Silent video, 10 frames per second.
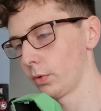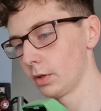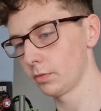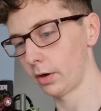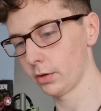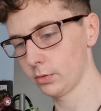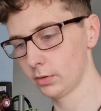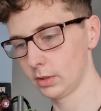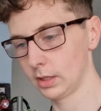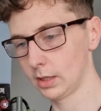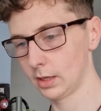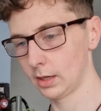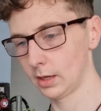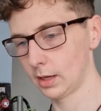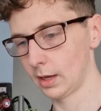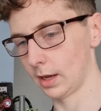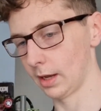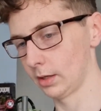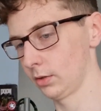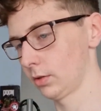on the 3D file
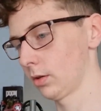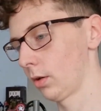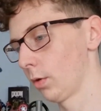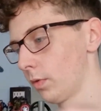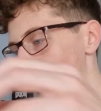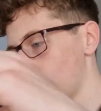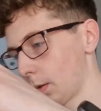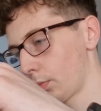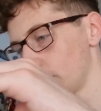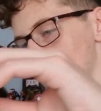and hopefully get that